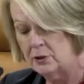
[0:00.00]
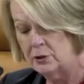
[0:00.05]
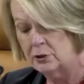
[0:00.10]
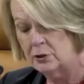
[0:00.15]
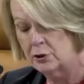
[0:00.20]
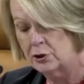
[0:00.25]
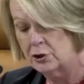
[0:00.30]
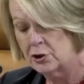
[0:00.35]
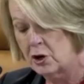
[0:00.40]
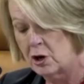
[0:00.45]

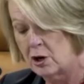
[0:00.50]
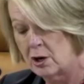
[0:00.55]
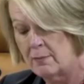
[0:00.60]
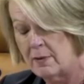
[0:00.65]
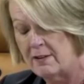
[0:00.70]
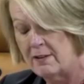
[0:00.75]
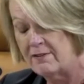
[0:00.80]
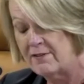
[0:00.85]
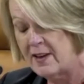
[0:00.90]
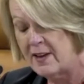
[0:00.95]
small
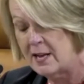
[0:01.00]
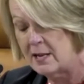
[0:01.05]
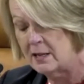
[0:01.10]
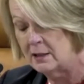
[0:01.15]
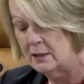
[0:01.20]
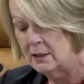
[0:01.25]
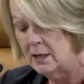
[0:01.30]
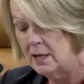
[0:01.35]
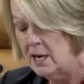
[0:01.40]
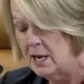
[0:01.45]
business or
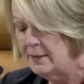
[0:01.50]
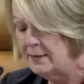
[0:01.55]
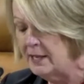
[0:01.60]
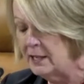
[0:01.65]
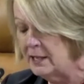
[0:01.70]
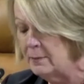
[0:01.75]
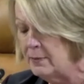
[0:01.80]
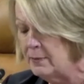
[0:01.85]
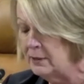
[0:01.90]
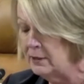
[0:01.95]
startup may
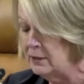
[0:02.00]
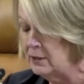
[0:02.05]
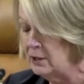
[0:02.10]
fail,